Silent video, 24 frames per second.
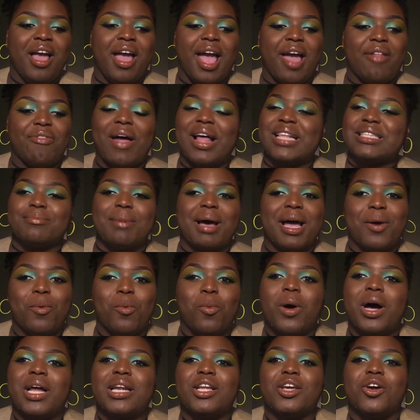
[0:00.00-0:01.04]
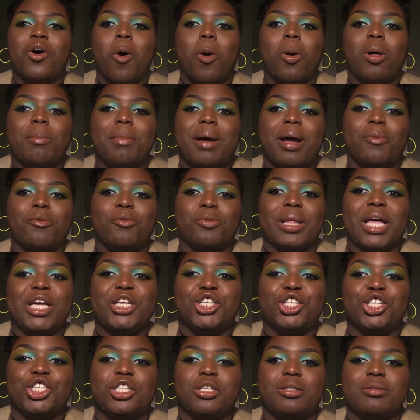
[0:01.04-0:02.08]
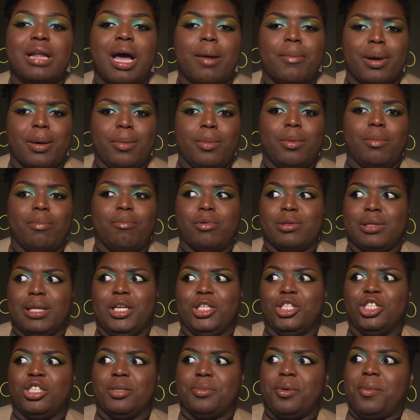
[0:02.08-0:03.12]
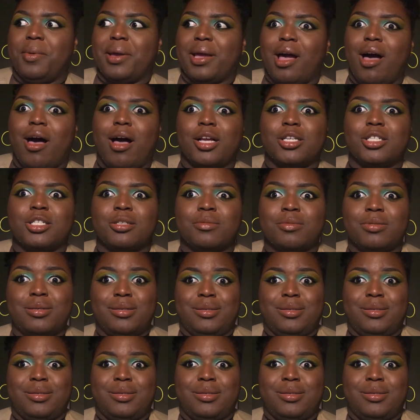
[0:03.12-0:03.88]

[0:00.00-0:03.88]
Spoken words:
And that's my one goal in my relationship, not my relationship, oh my gosh,